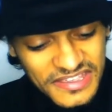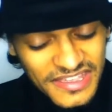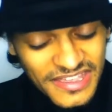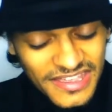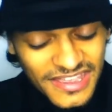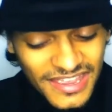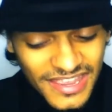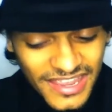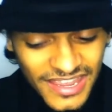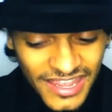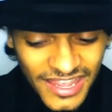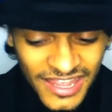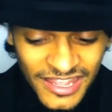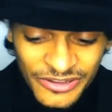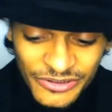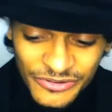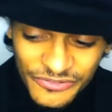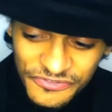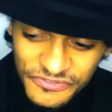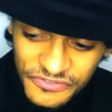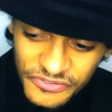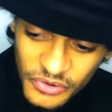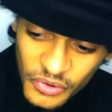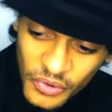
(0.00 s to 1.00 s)
and
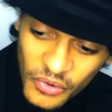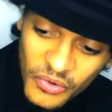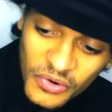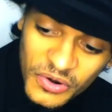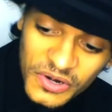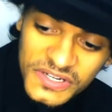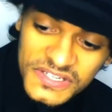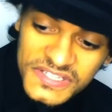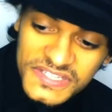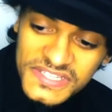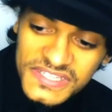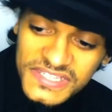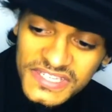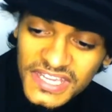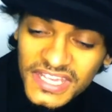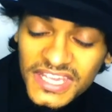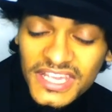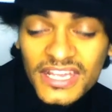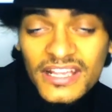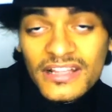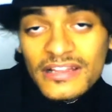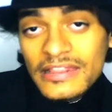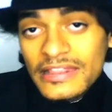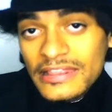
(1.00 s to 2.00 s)
of course
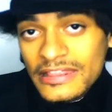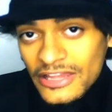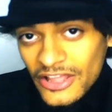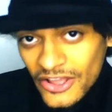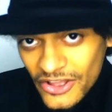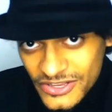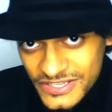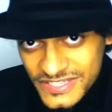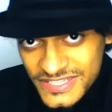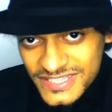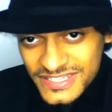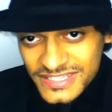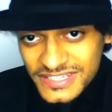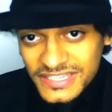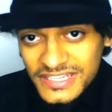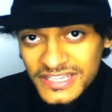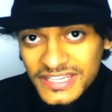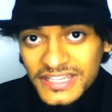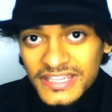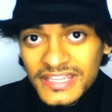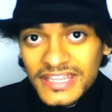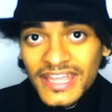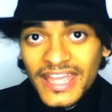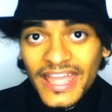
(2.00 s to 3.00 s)
he lost
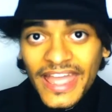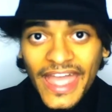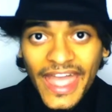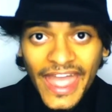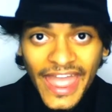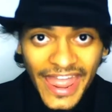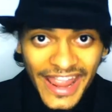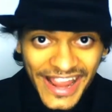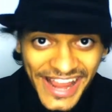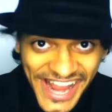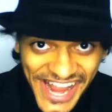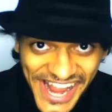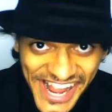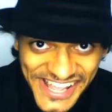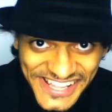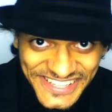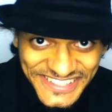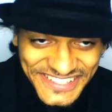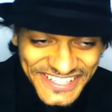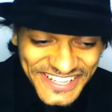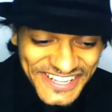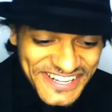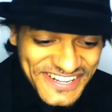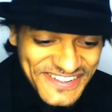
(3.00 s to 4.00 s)
again
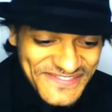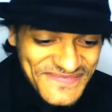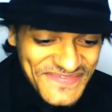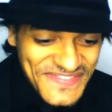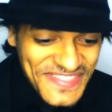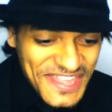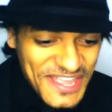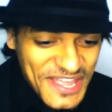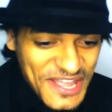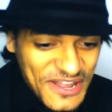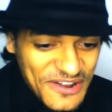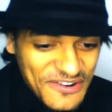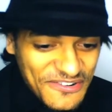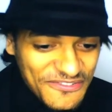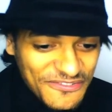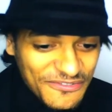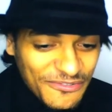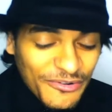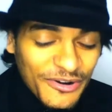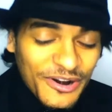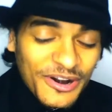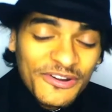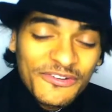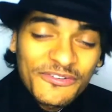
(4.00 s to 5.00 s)

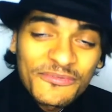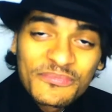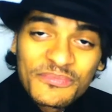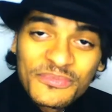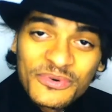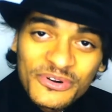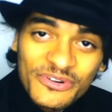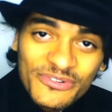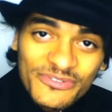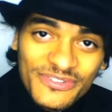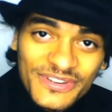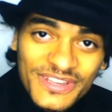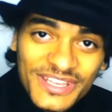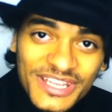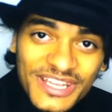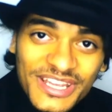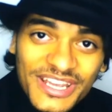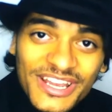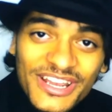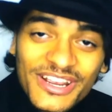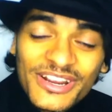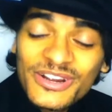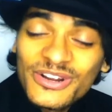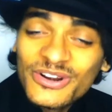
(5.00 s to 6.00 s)
for a movie,
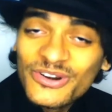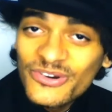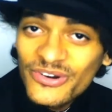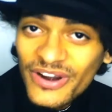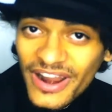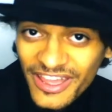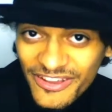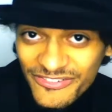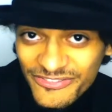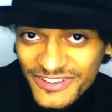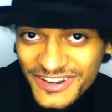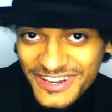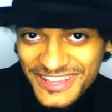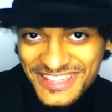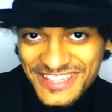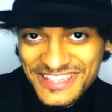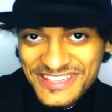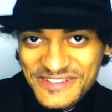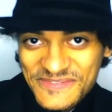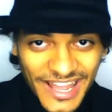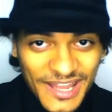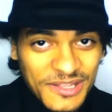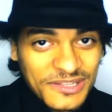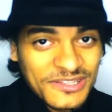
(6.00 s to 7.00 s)
Gravity.
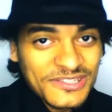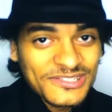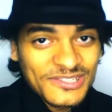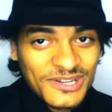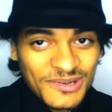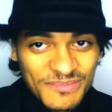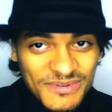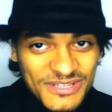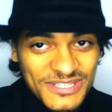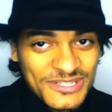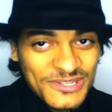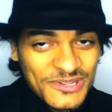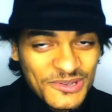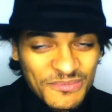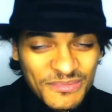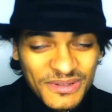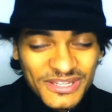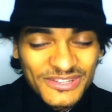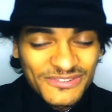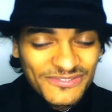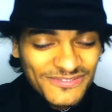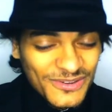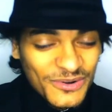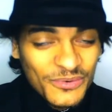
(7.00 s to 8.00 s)
Thomas Newman,
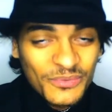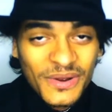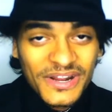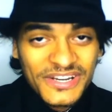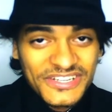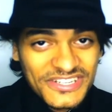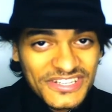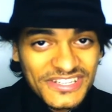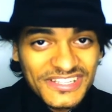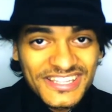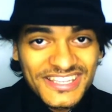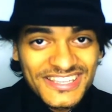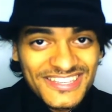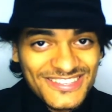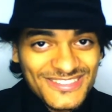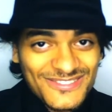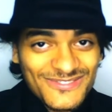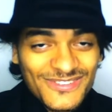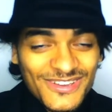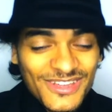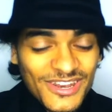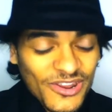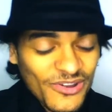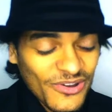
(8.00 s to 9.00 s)
if you're watching this
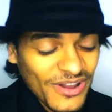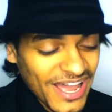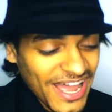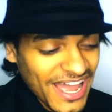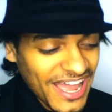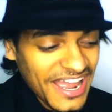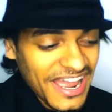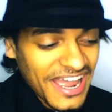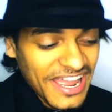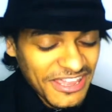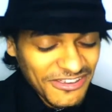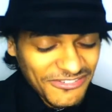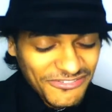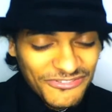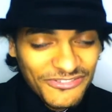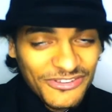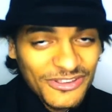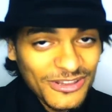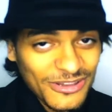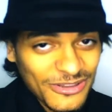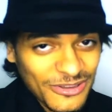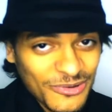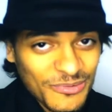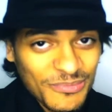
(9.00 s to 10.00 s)
video, I
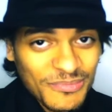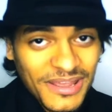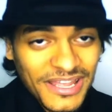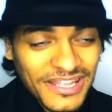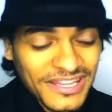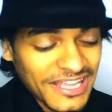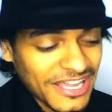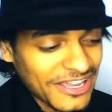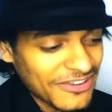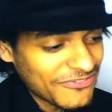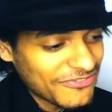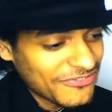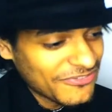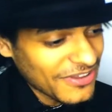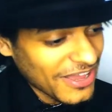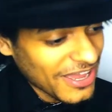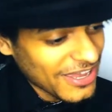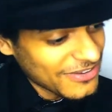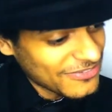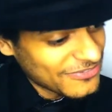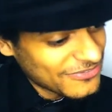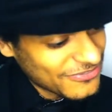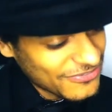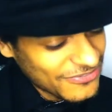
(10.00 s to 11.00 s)
feel you, man. I
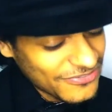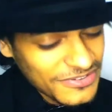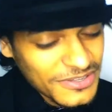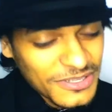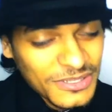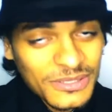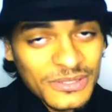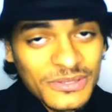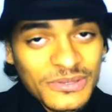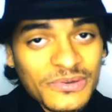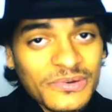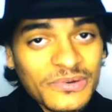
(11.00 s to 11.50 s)
feel you.